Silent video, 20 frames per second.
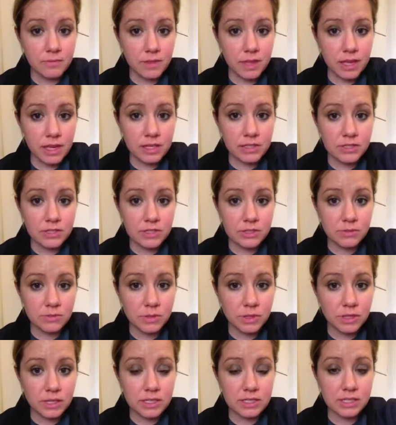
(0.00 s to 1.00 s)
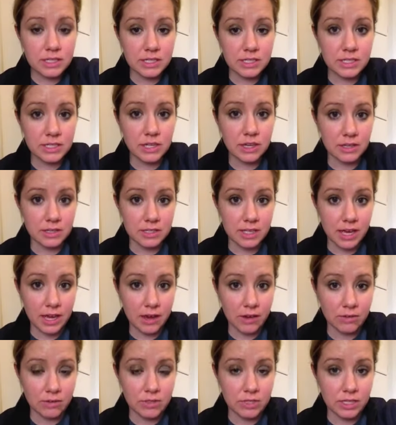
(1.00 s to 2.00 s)
And it's just really teaching us
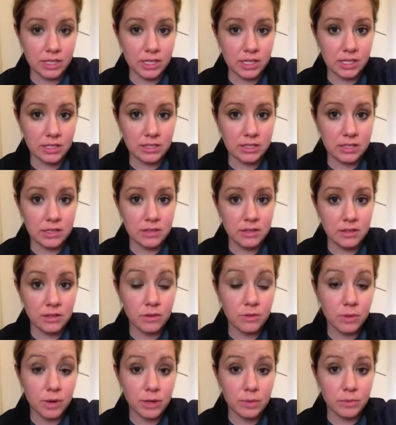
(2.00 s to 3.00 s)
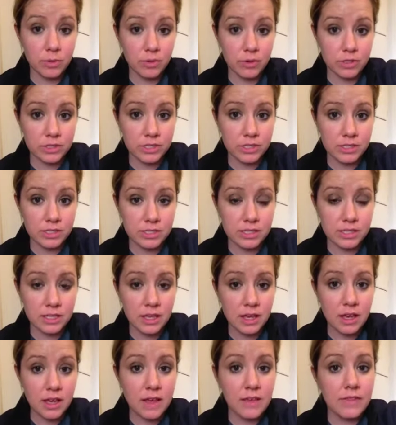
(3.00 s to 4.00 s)
how to eat the right portions
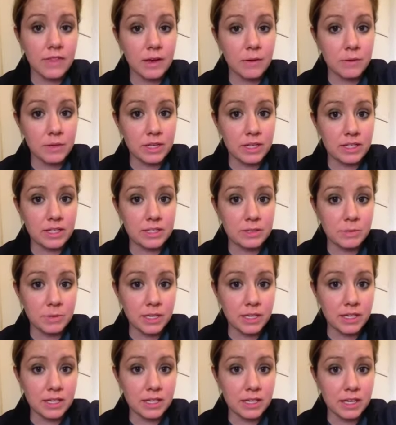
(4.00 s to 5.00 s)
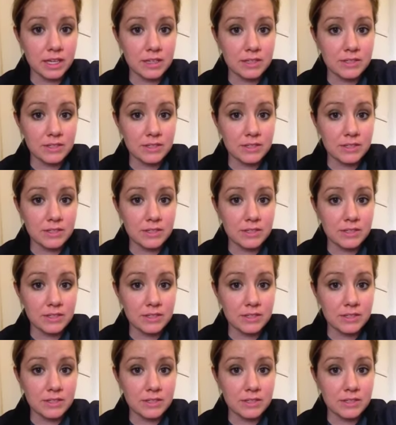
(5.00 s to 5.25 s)
that we need to be eating.